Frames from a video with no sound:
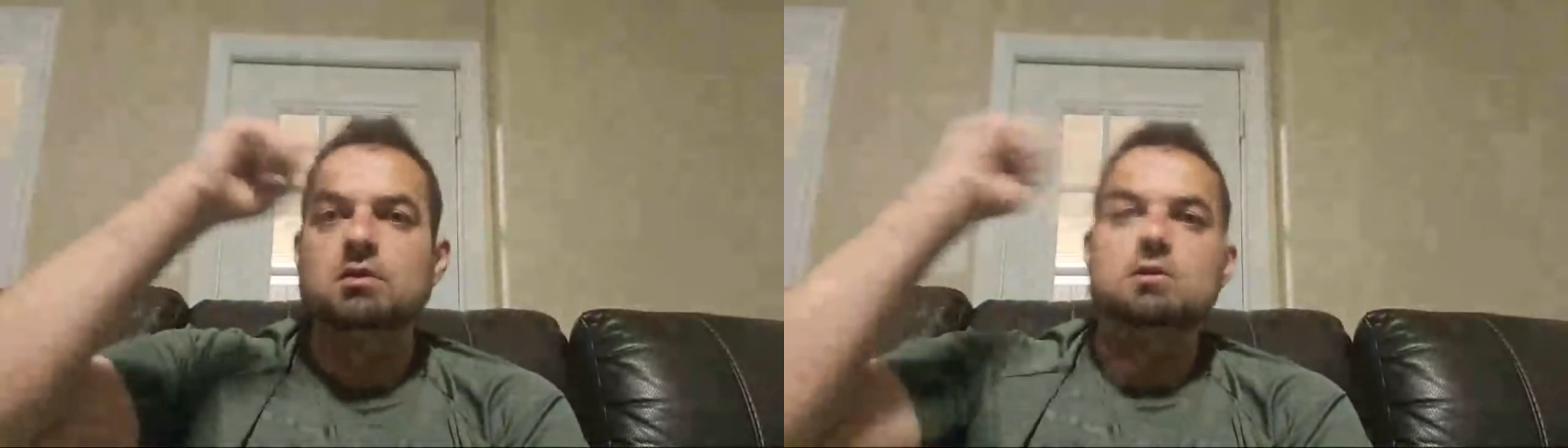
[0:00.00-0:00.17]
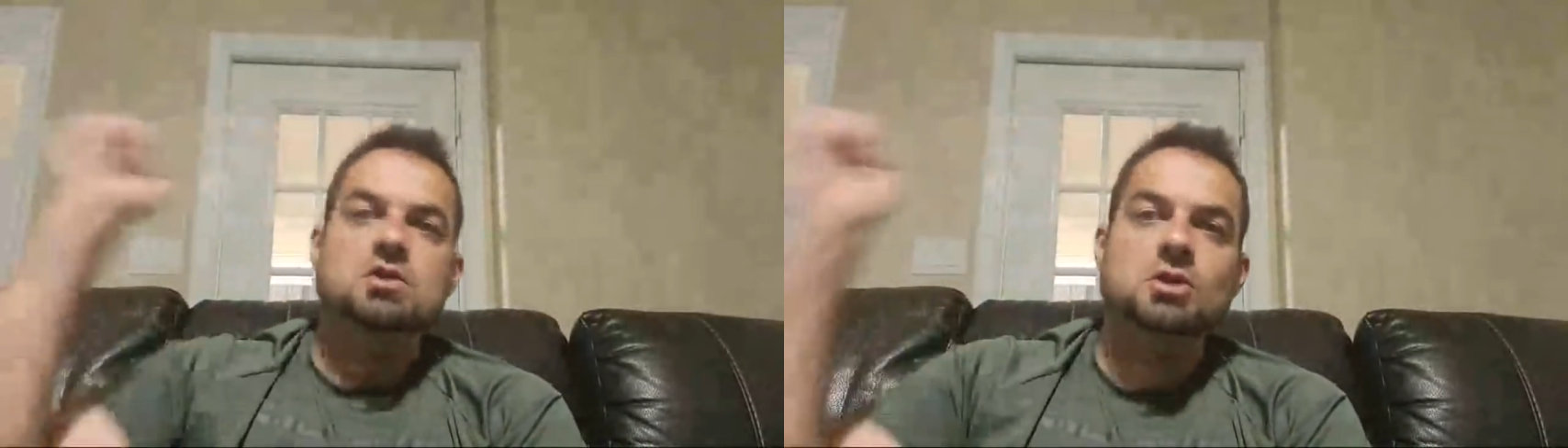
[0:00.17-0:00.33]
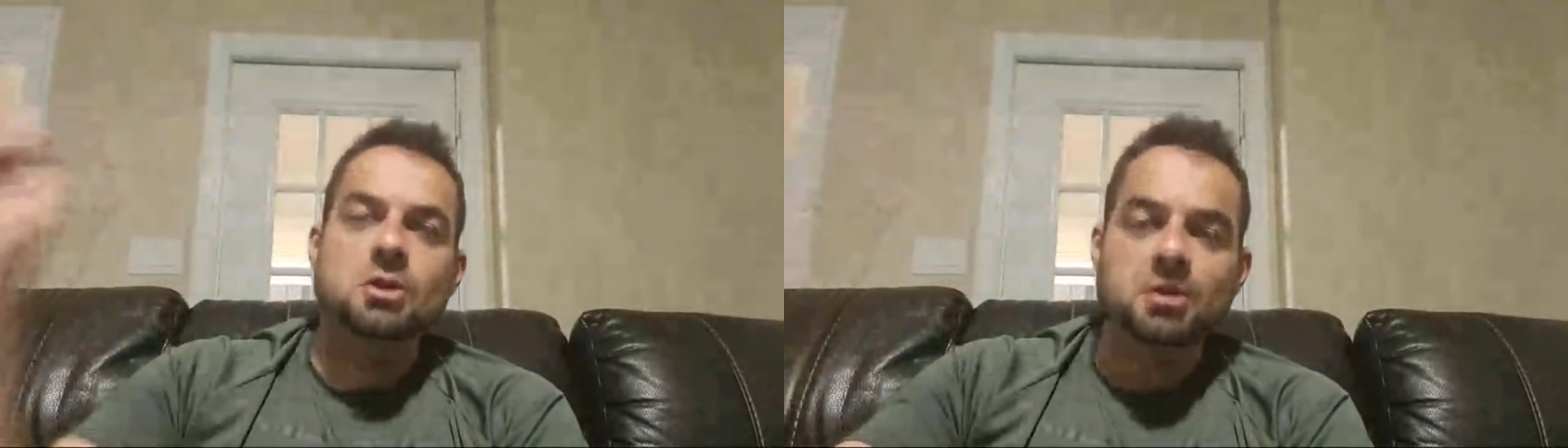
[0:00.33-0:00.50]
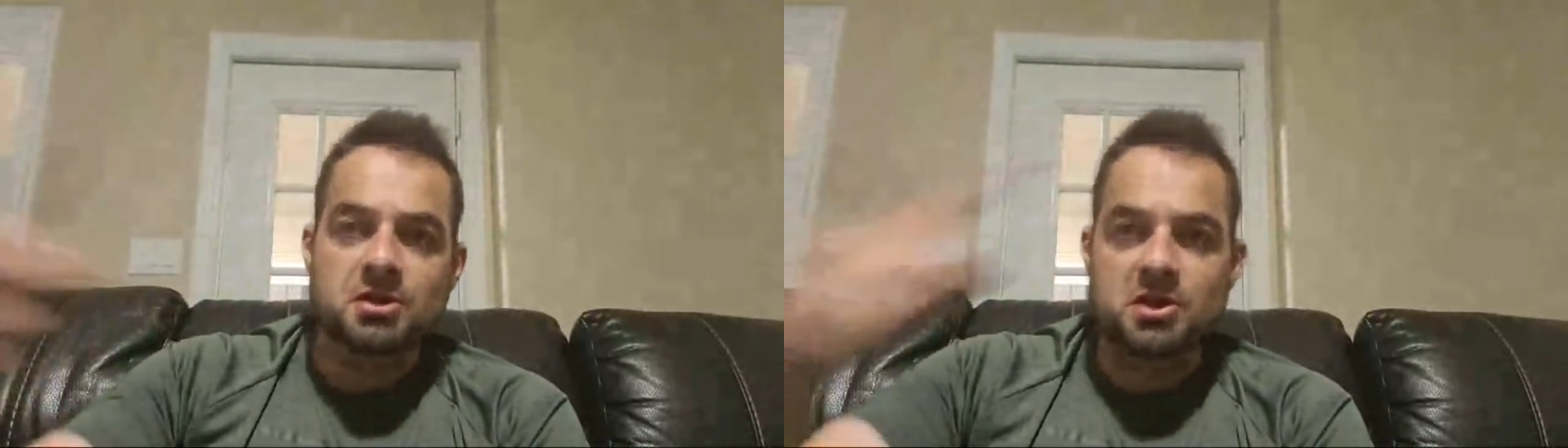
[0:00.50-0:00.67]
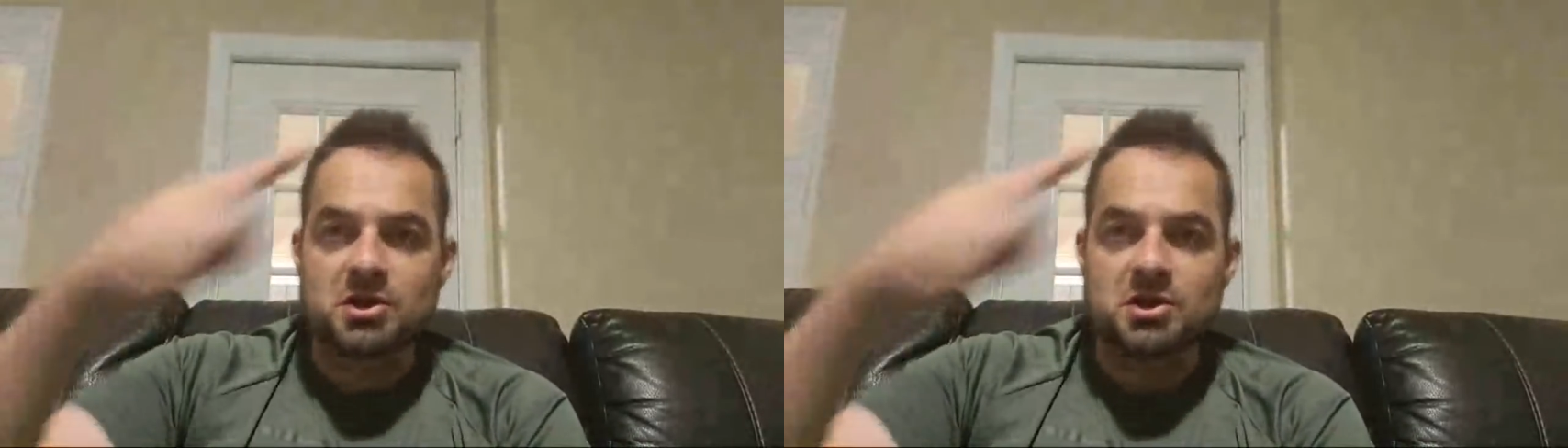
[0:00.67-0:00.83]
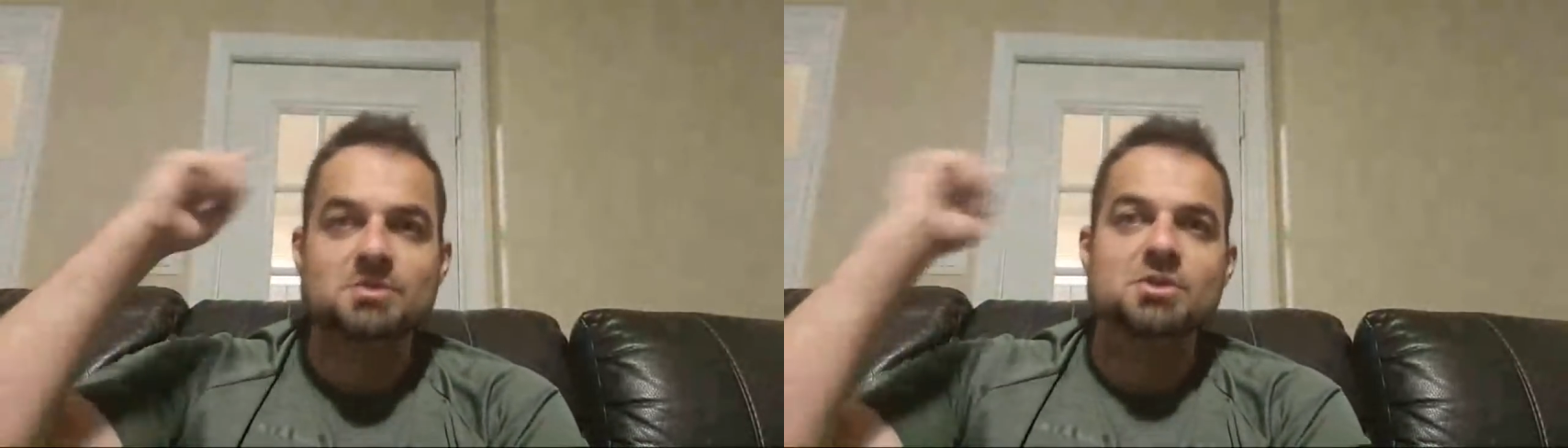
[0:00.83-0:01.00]
solar
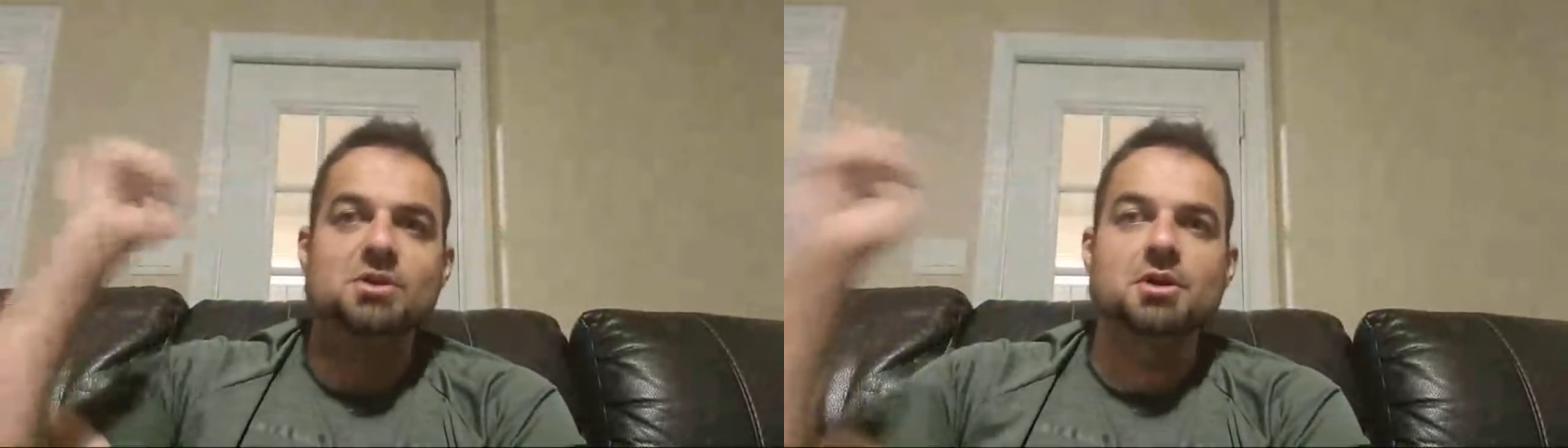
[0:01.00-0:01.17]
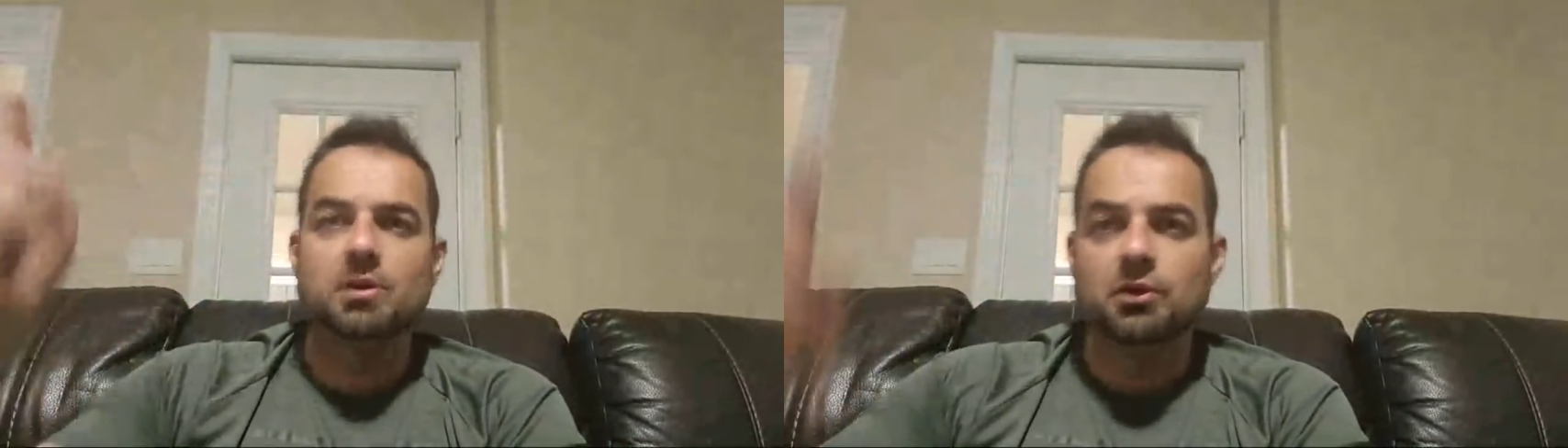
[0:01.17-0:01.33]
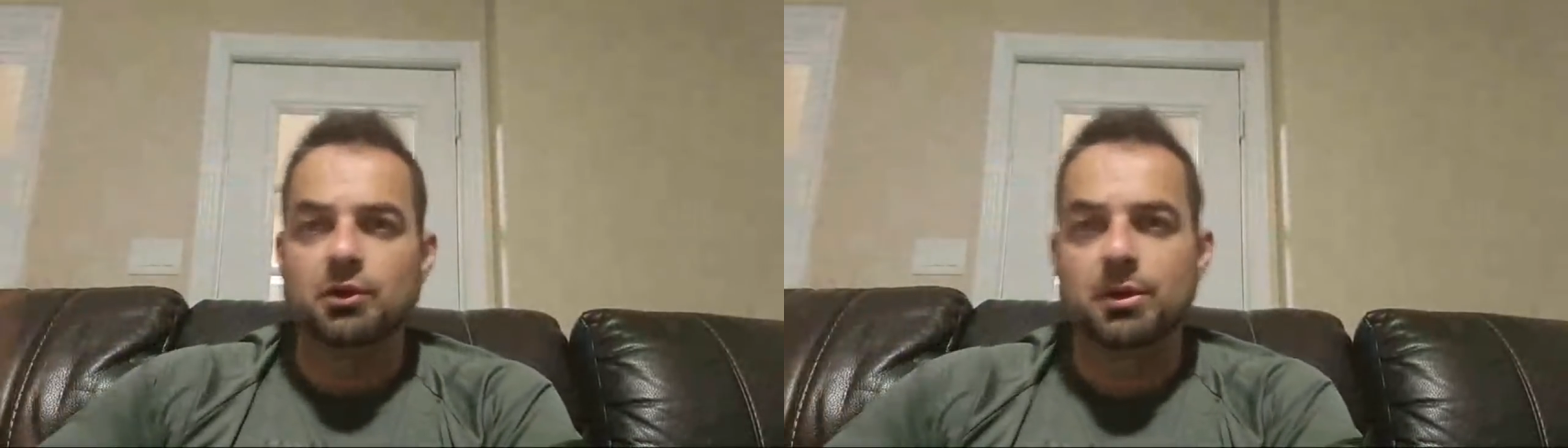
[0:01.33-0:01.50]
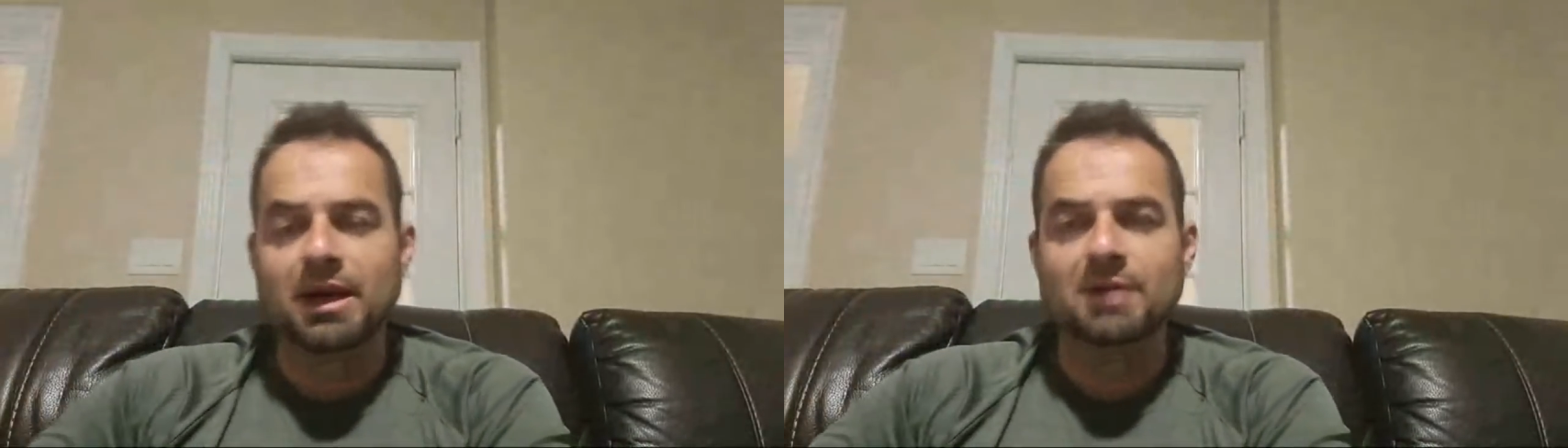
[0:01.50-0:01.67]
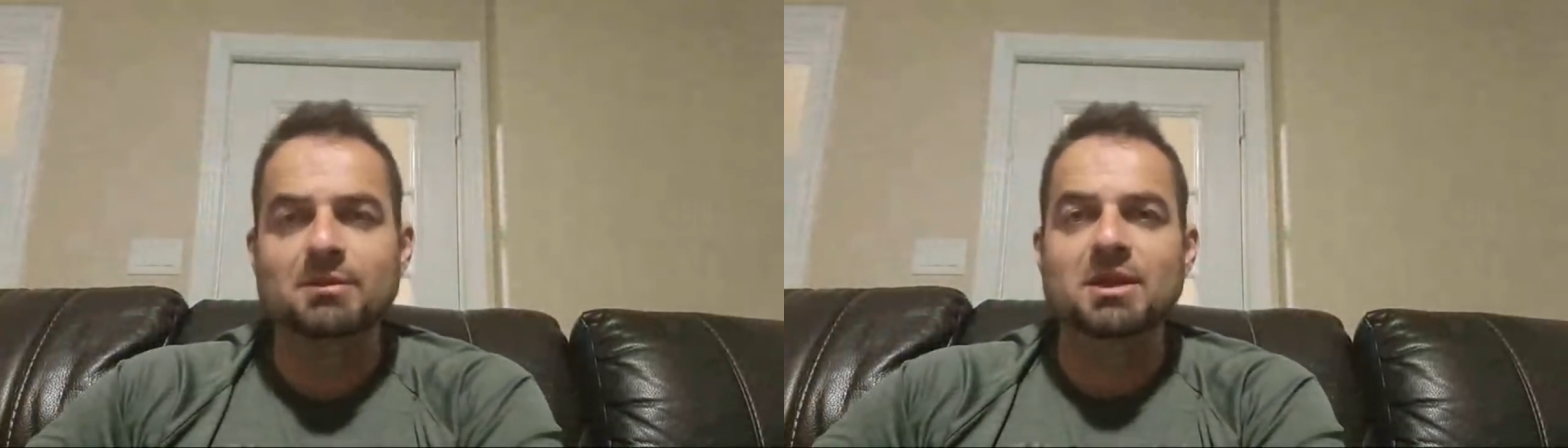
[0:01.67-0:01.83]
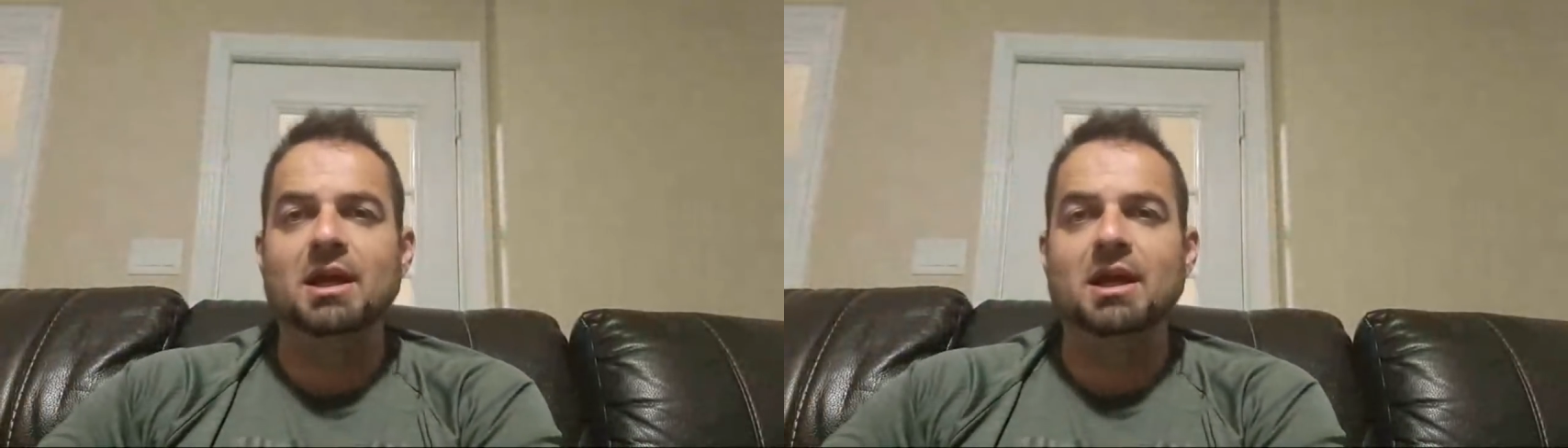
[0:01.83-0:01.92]
system circles around me,